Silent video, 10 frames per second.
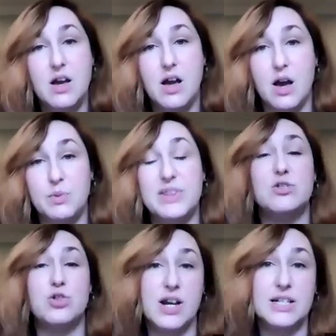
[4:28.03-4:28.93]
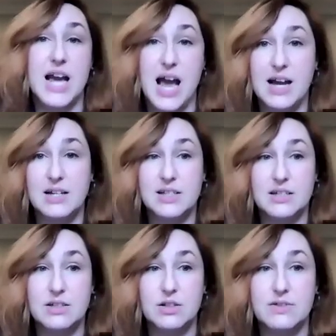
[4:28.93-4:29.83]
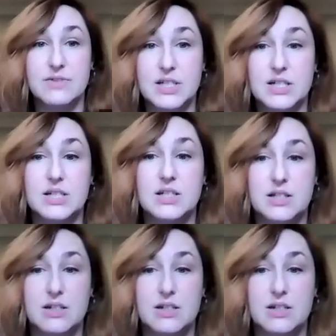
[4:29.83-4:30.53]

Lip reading: when they're trying to access services?